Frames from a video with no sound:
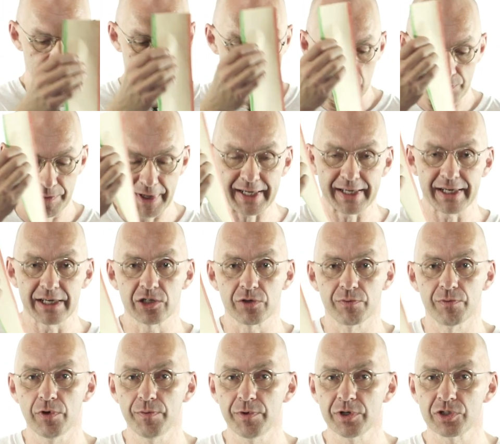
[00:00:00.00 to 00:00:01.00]
To make it into
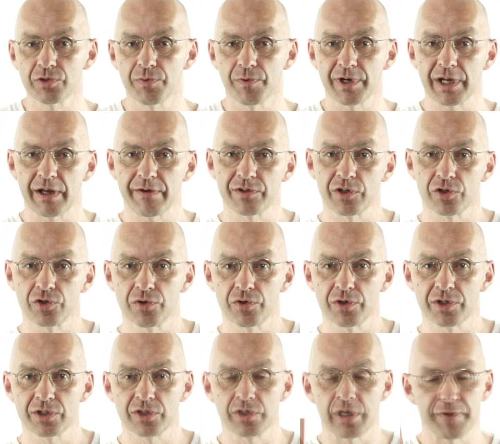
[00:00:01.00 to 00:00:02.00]
Möbius, what I have to do
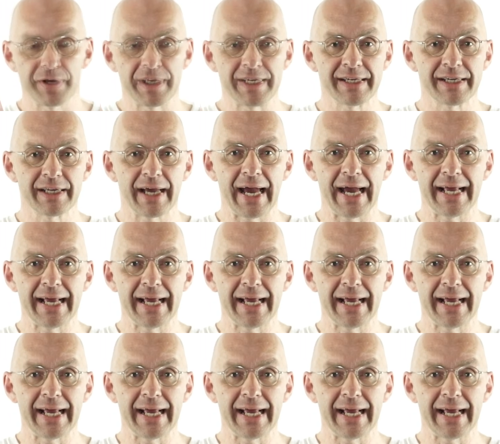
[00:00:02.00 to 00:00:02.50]
is to bring the